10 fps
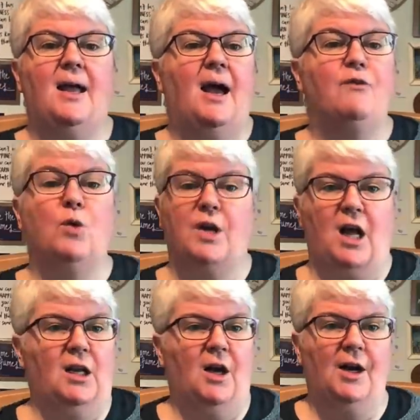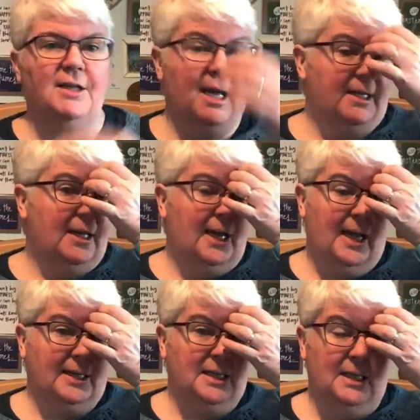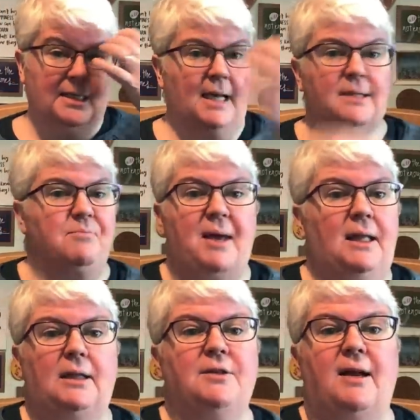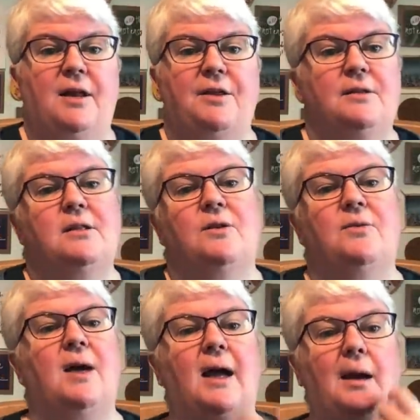I've worn it a lot, and actually it hasn't pilled or anything, so